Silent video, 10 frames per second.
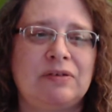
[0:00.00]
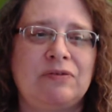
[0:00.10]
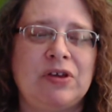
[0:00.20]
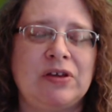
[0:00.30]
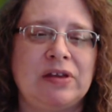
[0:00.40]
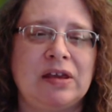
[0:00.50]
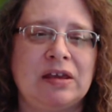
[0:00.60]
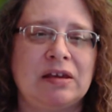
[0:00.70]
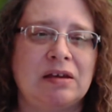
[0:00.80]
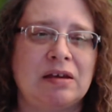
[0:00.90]

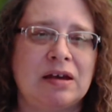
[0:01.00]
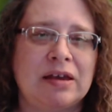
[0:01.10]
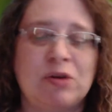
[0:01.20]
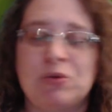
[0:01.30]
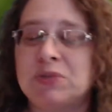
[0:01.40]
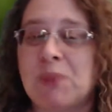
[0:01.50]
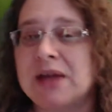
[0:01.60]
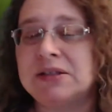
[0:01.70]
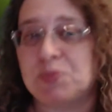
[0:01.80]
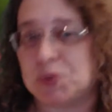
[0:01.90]
feeling
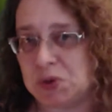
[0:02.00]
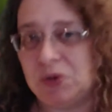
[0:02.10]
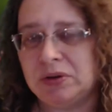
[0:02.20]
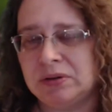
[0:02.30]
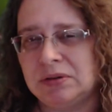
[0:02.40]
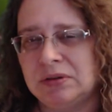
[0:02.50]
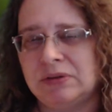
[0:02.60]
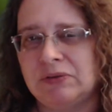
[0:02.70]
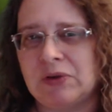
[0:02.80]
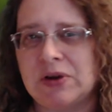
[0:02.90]
irresponsible,
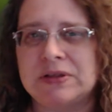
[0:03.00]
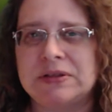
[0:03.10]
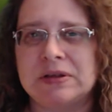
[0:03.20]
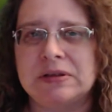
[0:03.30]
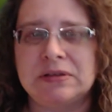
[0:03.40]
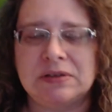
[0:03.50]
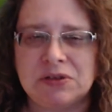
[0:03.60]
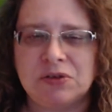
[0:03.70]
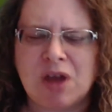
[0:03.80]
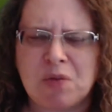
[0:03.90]
for instance, and
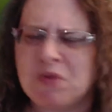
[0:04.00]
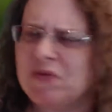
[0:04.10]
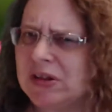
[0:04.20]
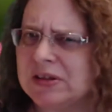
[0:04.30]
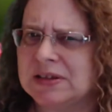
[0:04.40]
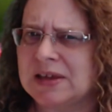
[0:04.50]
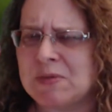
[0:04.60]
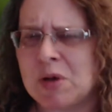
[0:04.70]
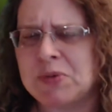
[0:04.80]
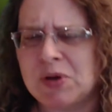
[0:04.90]
these are a couple of feelings that
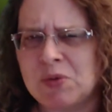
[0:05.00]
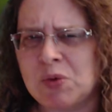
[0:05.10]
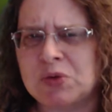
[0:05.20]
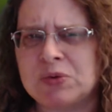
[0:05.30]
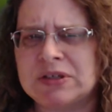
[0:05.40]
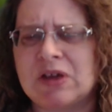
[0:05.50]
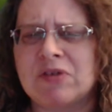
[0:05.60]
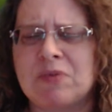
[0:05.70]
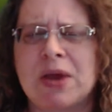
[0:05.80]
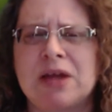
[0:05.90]
came up. Now, I worked with
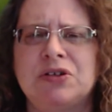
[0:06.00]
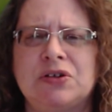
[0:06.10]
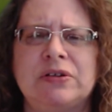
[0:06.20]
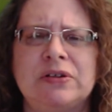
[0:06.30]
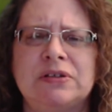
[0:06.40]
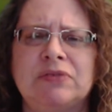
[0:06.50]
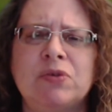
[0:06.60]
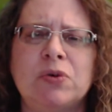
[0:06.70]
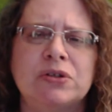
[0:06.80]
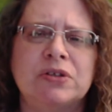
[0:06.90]
self-compassion on this, of
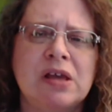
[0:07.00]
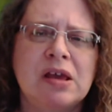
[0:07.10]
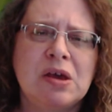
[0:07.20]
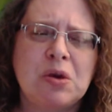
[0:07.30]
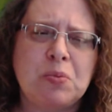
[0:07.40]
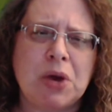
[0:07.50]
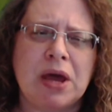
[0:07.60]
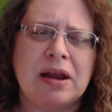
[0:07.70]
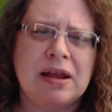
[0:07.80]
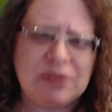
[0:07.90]
course,
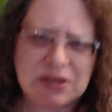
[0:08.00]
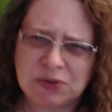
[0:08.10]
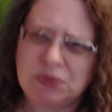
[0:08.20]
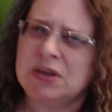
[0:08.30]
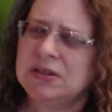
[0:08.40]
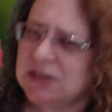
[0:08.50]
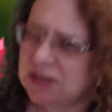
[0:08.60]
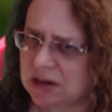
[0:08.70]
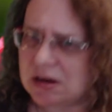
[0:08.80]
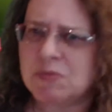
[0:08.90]
but these are things that
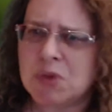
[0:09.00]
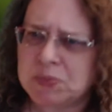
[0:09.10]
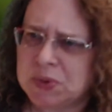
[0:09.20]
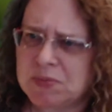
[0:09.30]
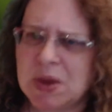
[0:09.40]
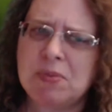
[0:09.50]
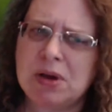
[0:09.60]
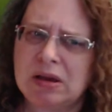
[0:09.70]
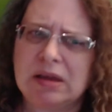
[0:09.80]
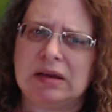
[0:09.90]
did come up in my
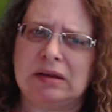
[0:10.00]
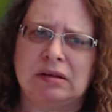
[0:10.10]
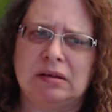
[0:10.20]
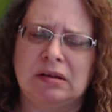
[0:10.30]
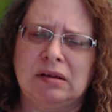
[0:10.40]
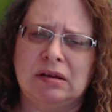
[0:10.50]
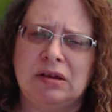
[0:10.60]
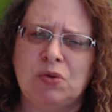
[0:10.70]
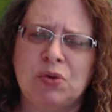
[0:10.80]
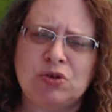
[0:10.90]
mind.
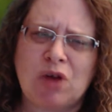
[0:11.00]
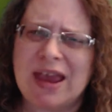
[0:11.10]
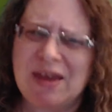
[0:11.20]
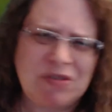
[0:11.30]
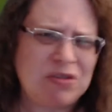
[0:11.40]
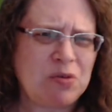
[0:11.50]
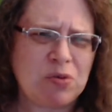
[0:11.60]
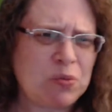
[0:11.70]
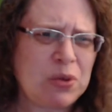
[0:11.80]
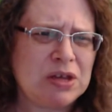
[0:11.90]
We try everything
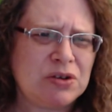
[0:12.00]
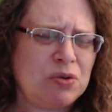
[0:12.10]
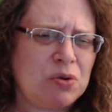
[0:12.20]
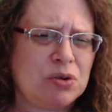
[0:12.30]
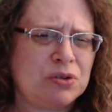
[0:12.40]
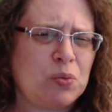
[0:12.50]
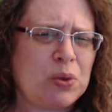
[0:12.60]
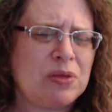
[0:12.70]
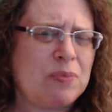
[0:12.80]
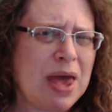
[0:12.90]
that we can do to
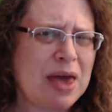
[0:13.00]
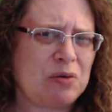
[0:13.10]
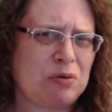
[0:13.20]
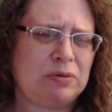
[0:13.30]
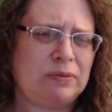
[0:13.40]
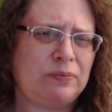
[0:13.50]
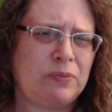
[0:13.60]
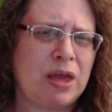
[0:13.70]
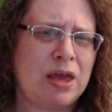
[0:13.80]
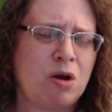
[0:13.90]
win the battle,
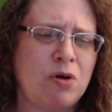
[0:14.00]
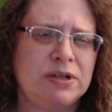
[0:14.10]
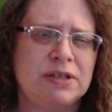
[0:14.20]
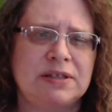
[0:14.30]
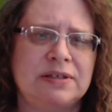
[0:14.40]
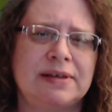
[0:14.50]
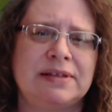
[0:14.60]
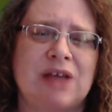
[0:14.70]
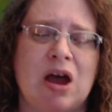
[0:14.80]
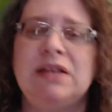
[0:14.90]
and all it does is
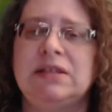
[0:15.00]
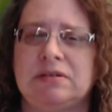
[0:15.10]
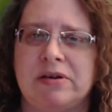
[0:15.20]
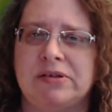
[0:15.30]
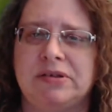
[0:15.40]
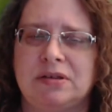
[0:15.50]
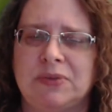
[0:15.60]
exhaust us. I